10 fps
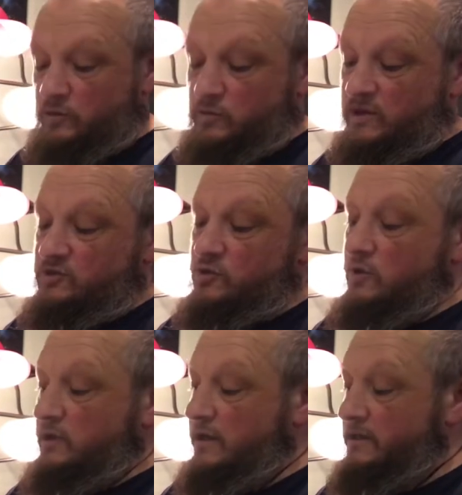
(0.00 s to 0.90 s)
as they're all
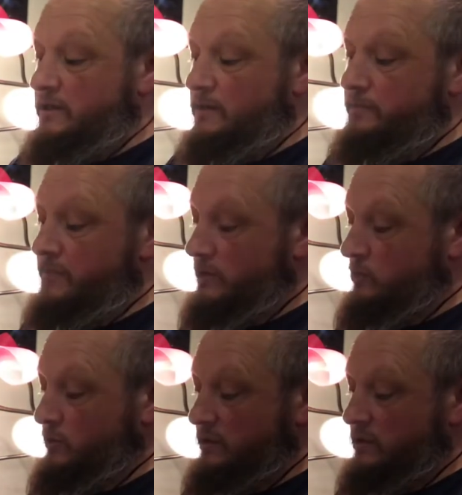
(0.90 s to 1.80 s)
lined up,
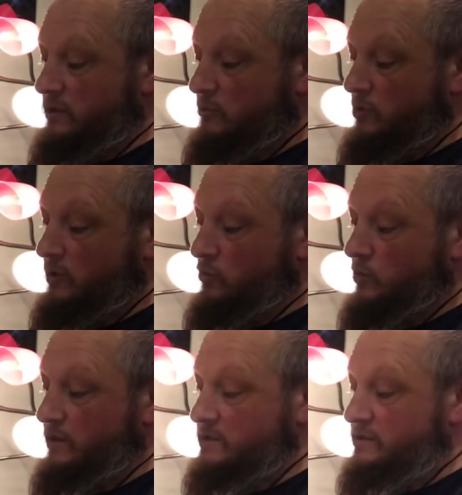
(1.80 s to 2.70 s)
we can cut them all at
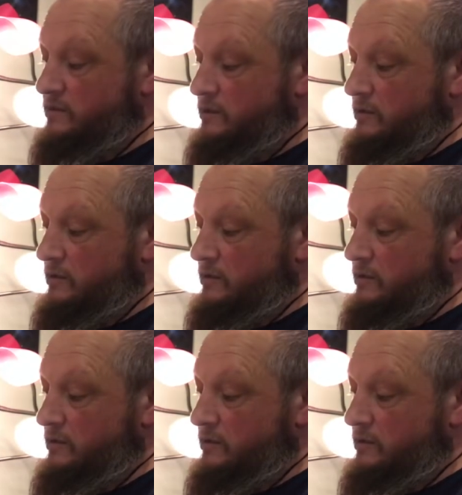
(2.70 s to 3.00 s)
once.